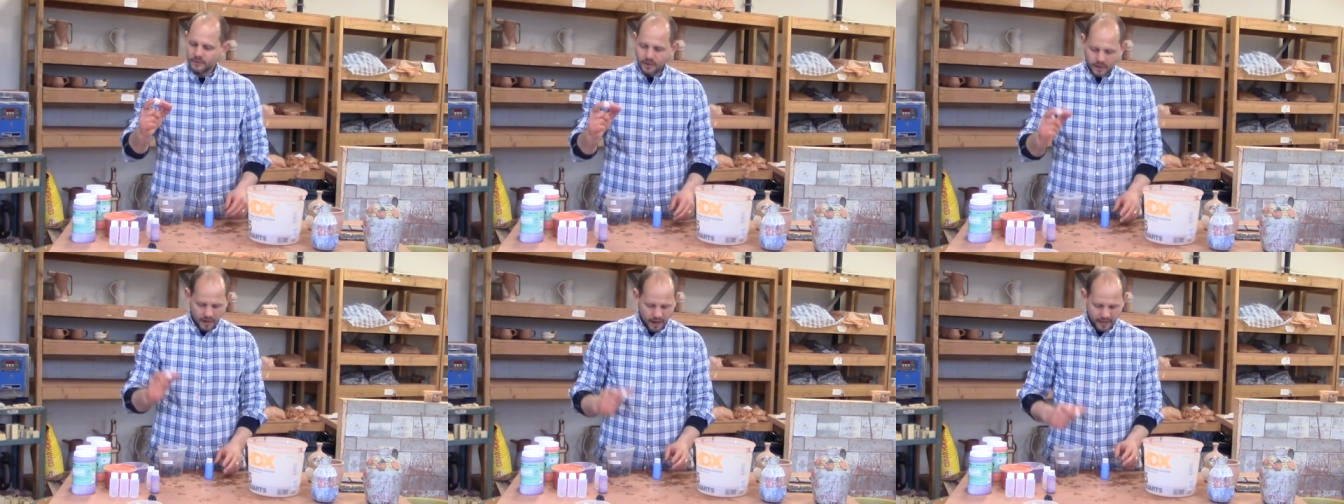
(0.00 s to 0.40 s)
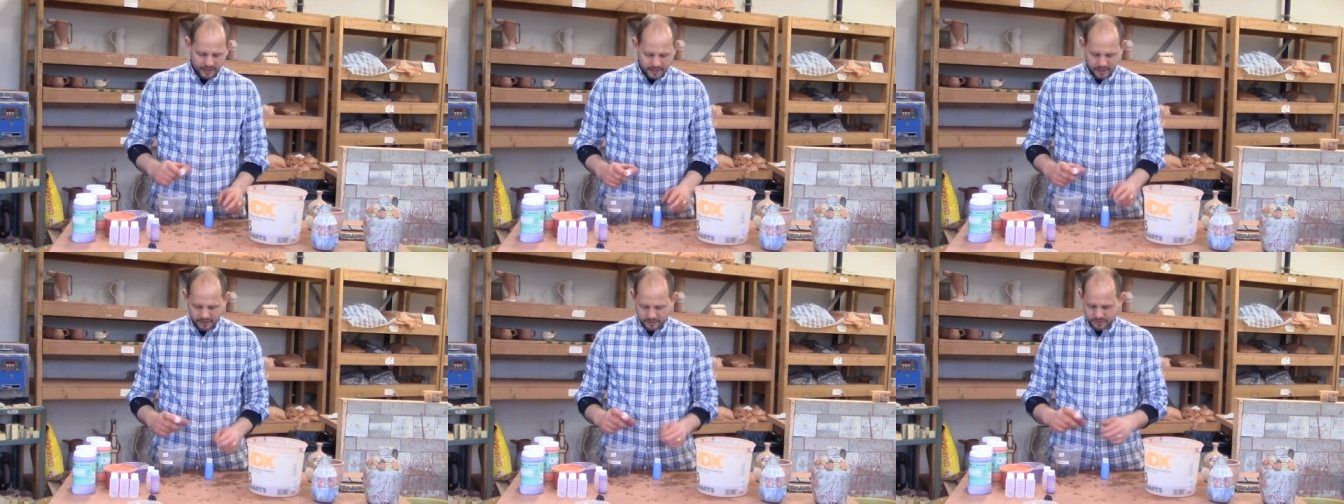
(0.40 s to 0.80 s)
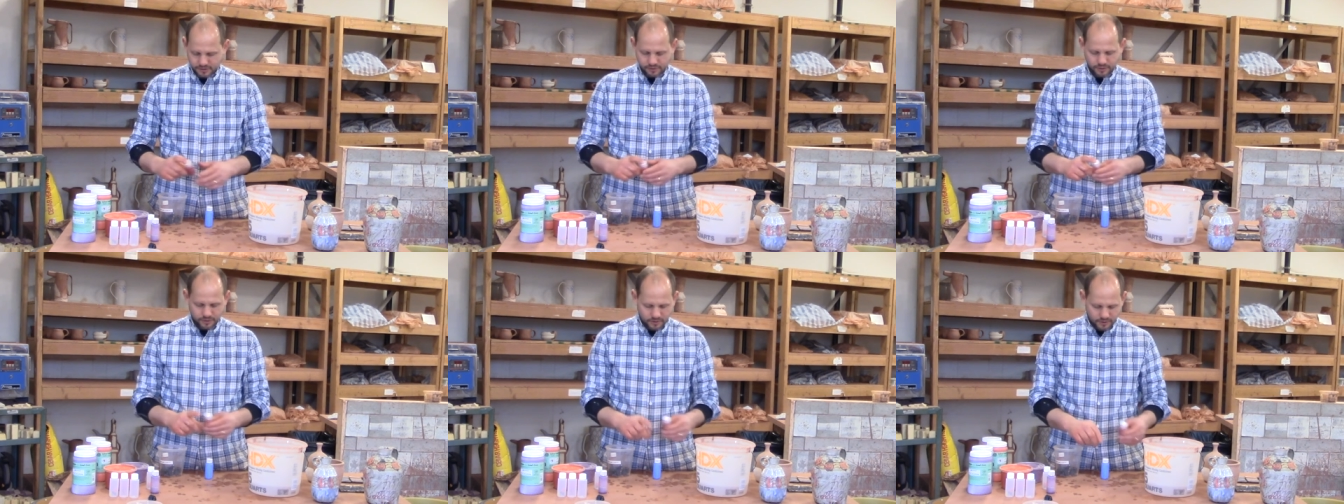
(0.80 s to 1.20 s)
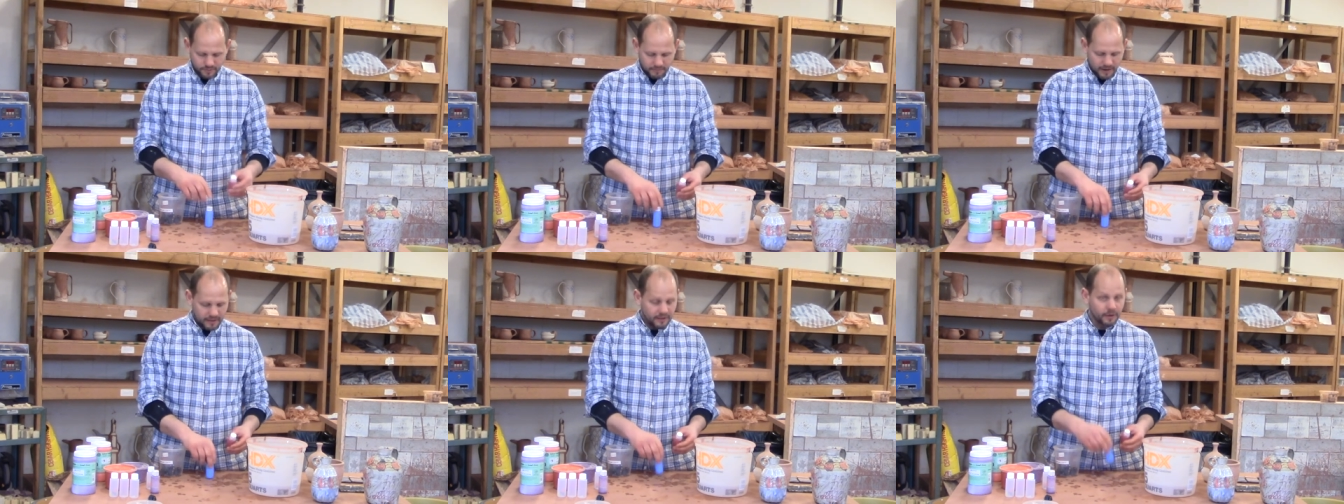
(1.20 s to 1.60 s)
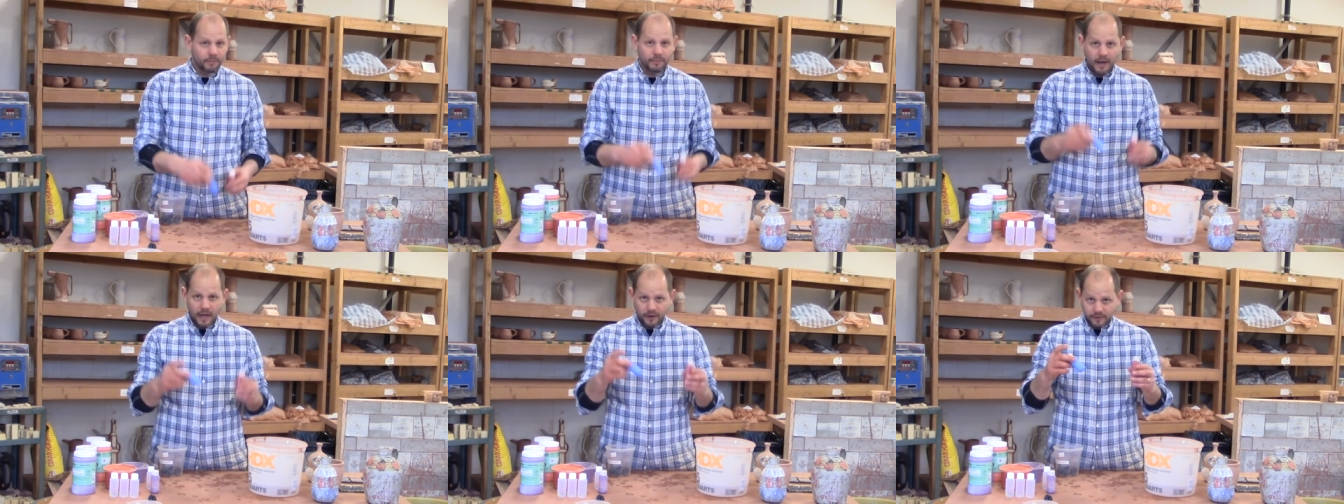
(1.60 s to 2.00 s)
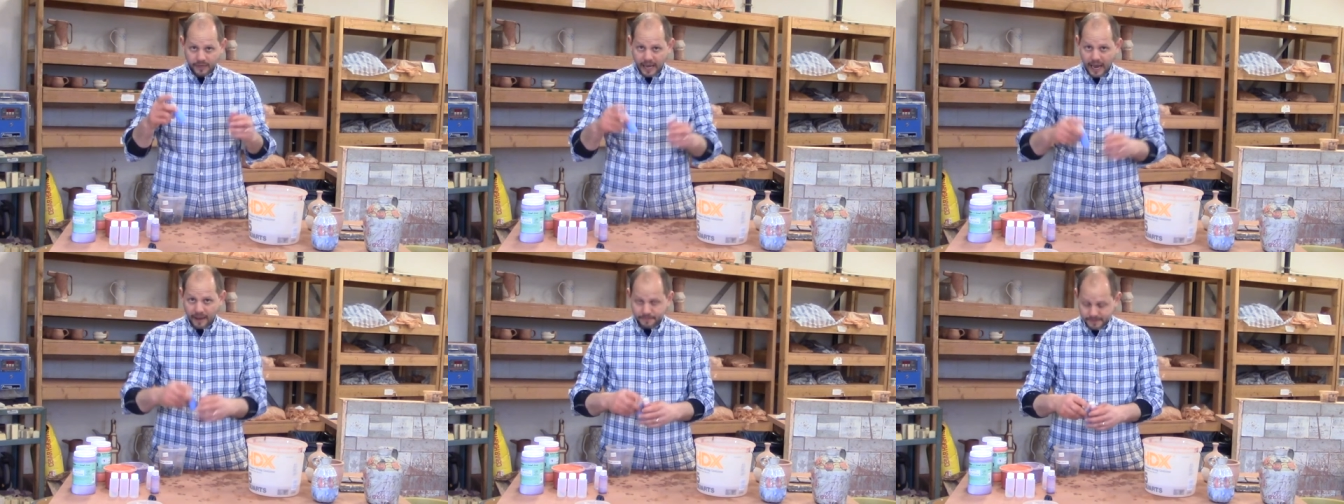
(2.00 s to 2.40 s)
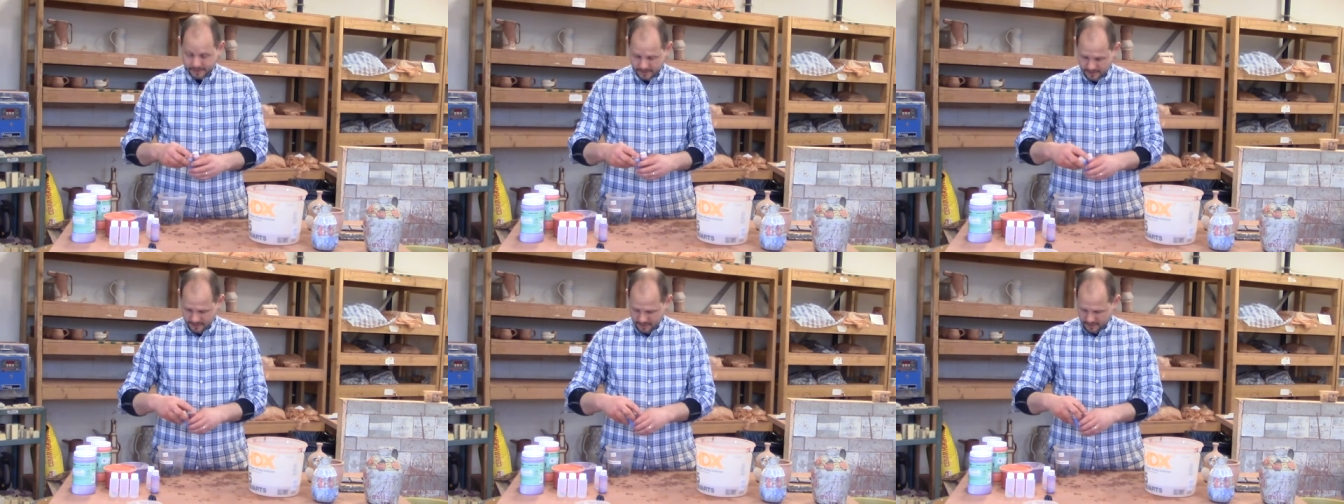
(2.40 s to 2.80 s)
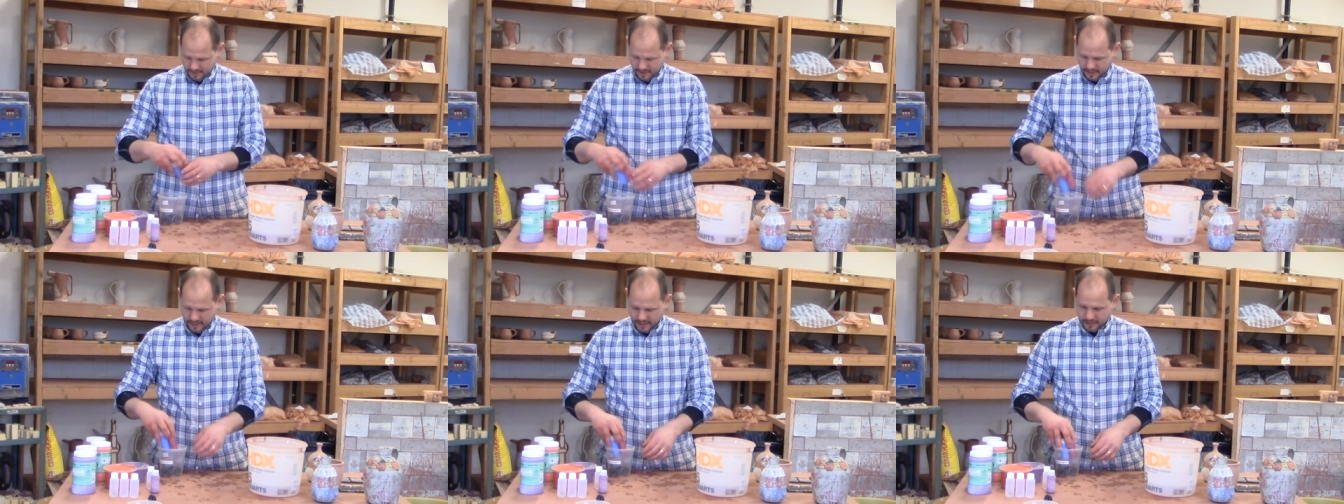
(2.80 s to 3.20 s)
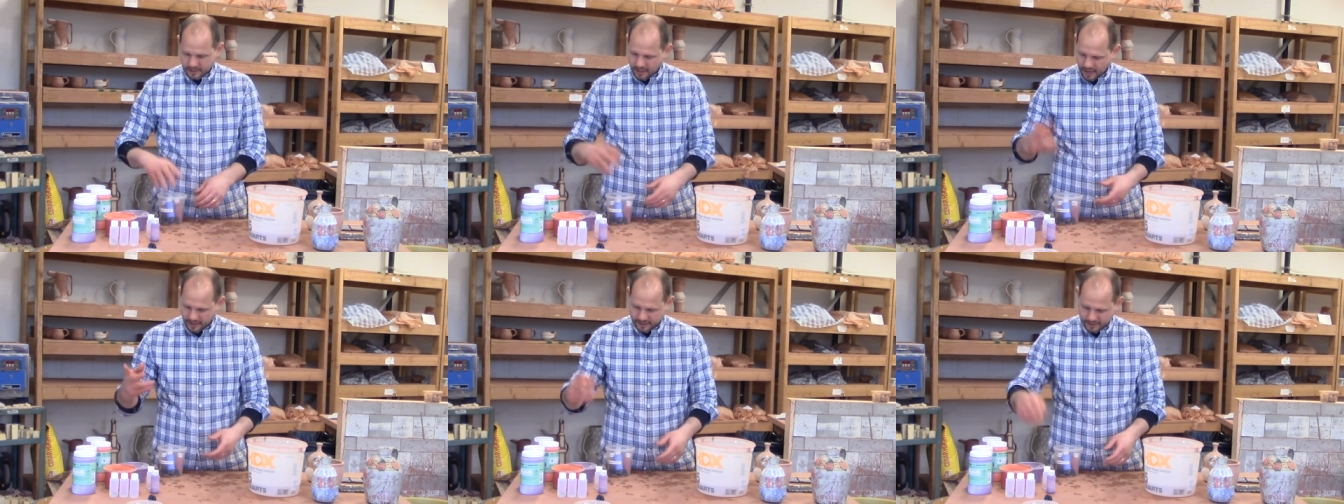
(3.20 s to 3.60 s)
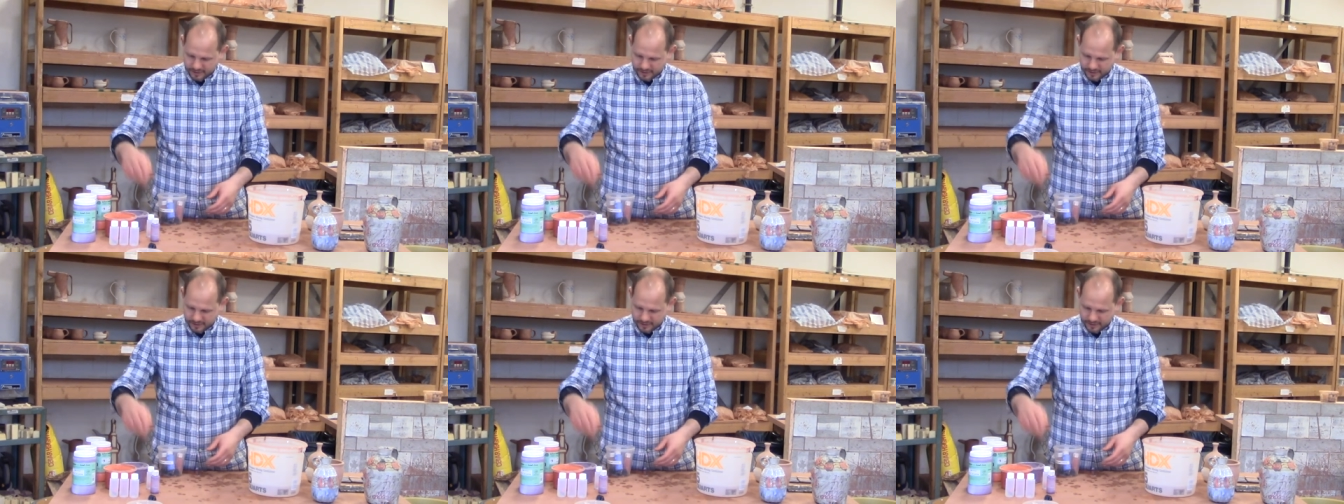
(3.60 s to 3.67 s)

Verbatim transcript: I can screw my little bottle caps and then I can